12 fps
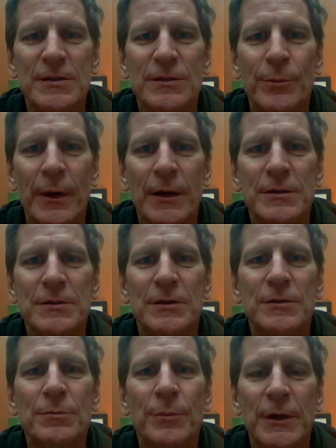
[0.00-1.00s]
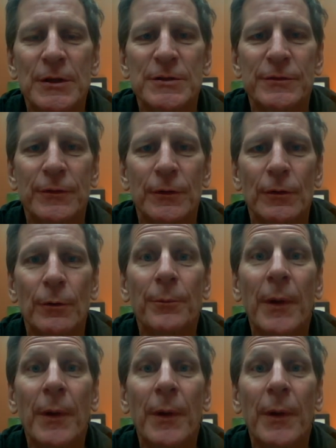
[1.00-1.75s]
spacious, peaceful,